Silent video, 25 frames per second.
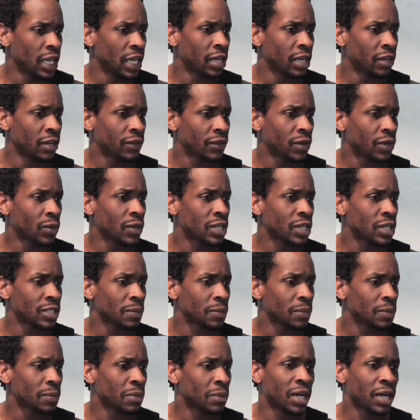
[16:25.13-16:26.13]
and of course,
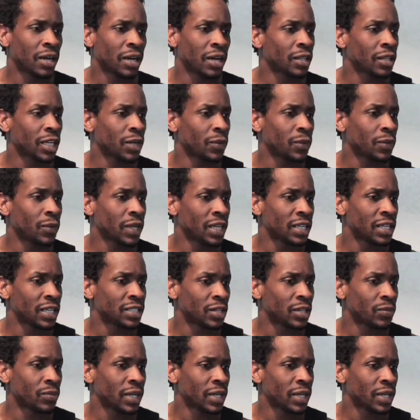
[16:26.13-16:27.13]
my Harley Quinn doesn't
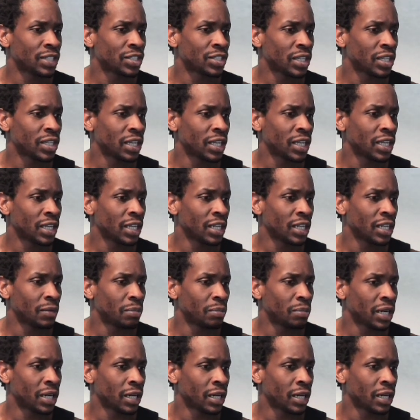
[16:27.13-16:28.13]
enrage
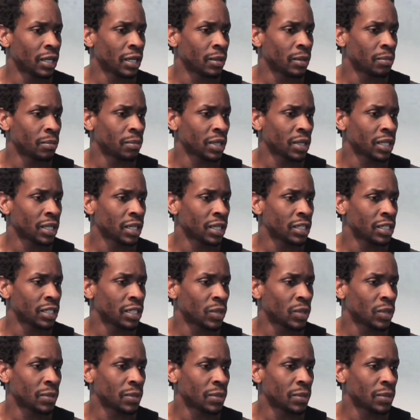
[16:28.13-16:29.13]
anybody, because
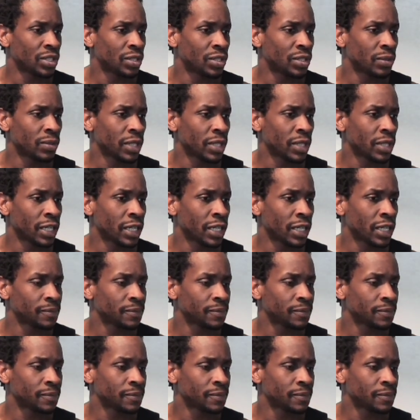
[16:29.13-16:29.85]
why would she do that?